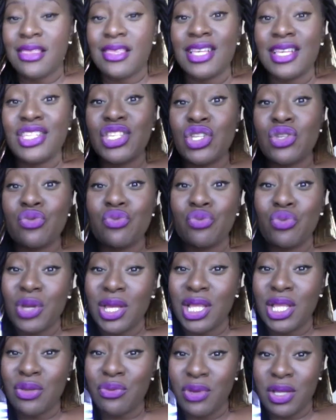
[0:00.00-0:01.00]
This is
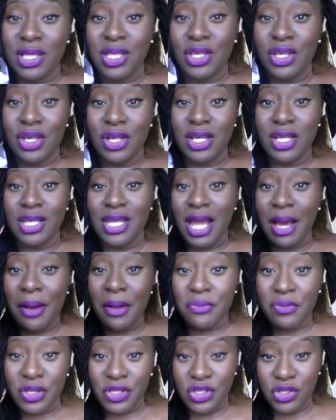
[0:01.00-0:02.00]
really, really good. Now
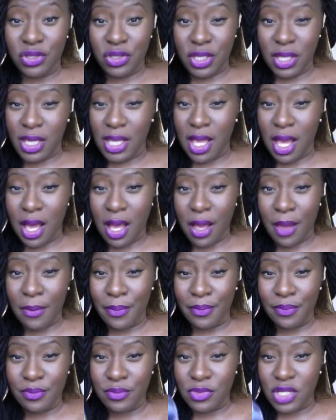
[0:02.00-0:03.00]
I'll read you the
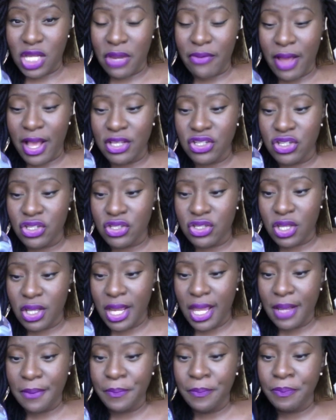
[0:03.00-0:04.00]
directions
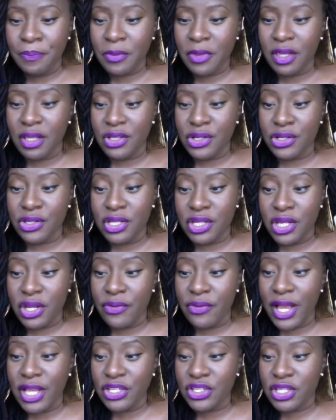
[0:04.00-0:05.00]
on it. The
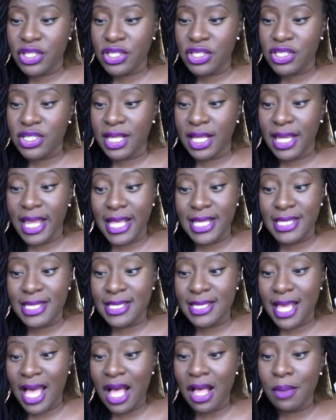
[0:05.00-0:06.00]
directions to
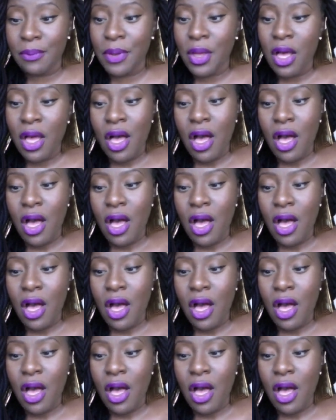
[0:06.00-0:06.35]
cleanse scalp